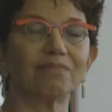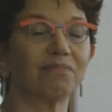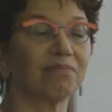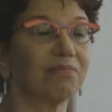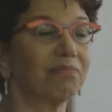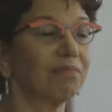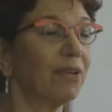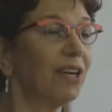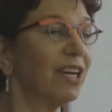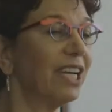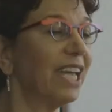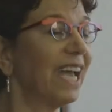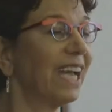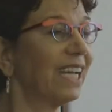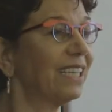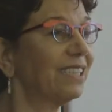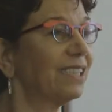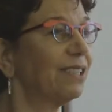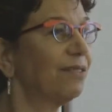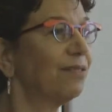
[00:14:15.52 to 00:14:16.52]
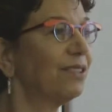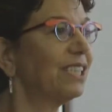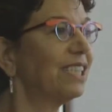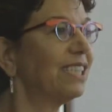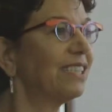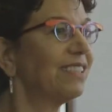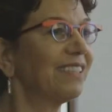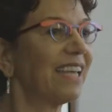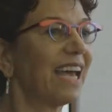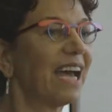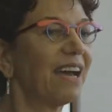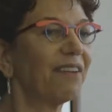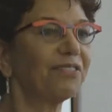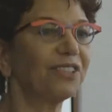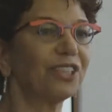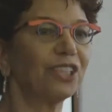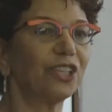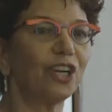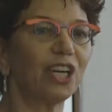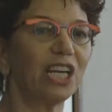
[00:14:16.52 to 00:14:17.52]
my activities
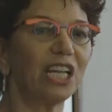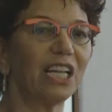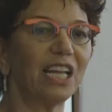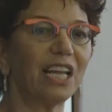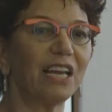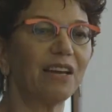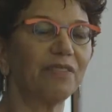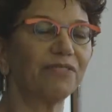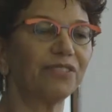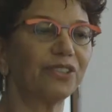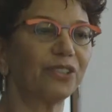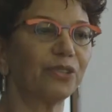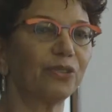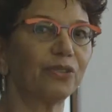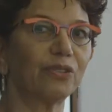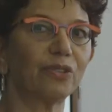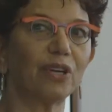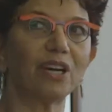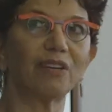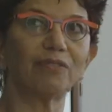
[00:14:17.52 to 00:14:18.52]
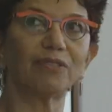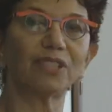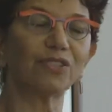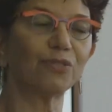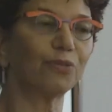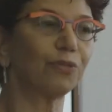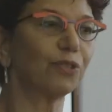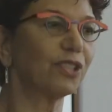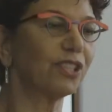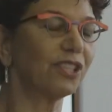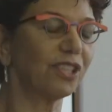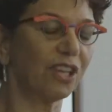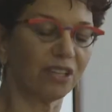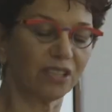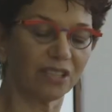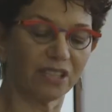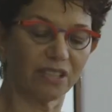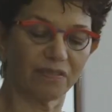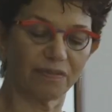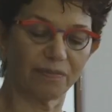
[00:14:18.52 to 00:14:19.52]
after I left or I was forced
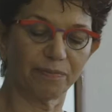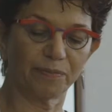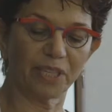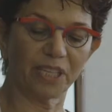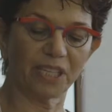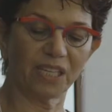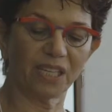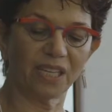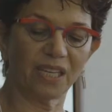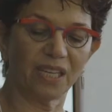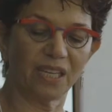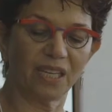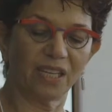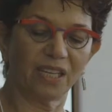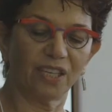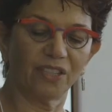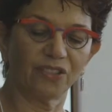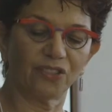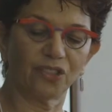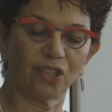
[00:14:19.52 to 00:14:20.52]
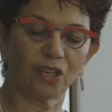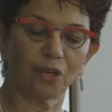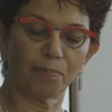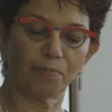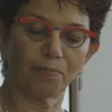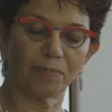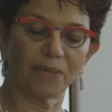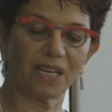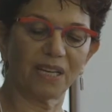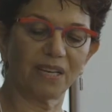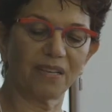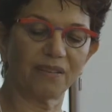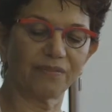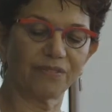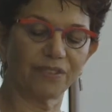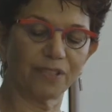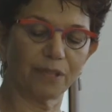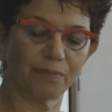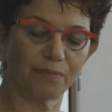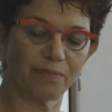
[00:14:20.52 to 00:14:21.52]
out of my job
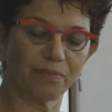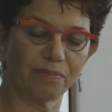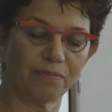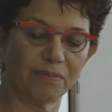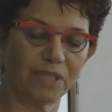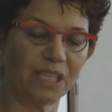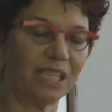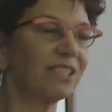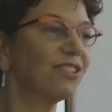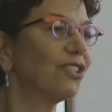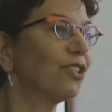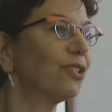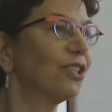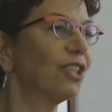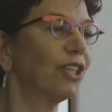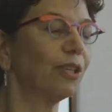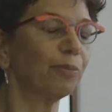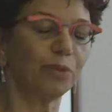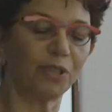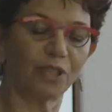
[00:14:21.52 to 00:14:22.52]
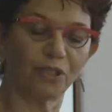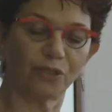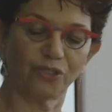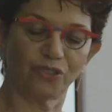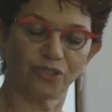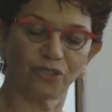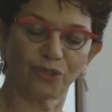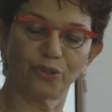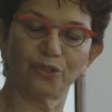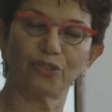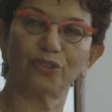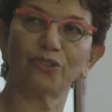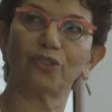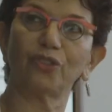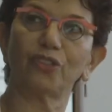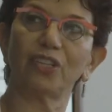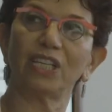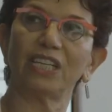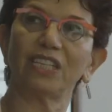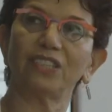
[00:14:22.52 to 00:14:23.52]
from Minnesota Pollution
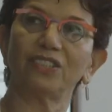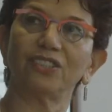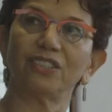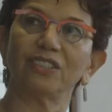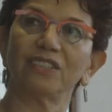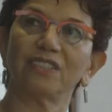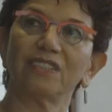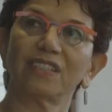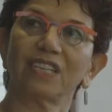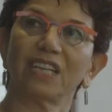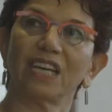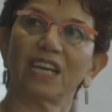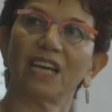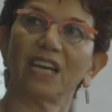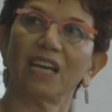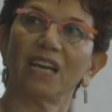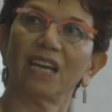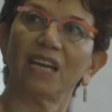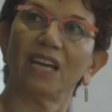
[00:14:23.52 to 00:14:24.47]
Control Agency.